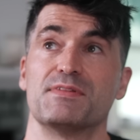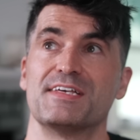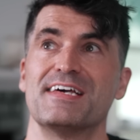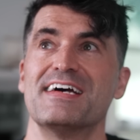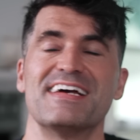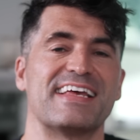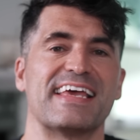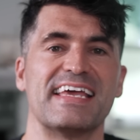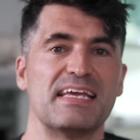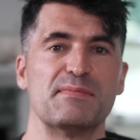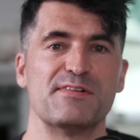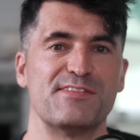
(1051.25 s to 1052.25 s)
the
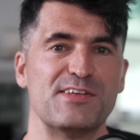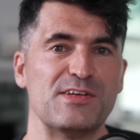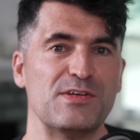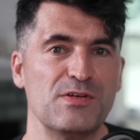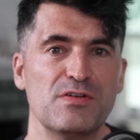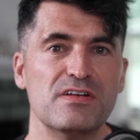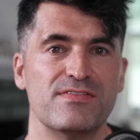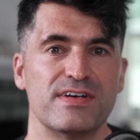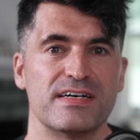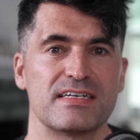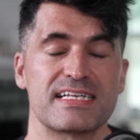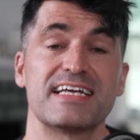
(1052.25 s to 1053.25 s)
game of the universe,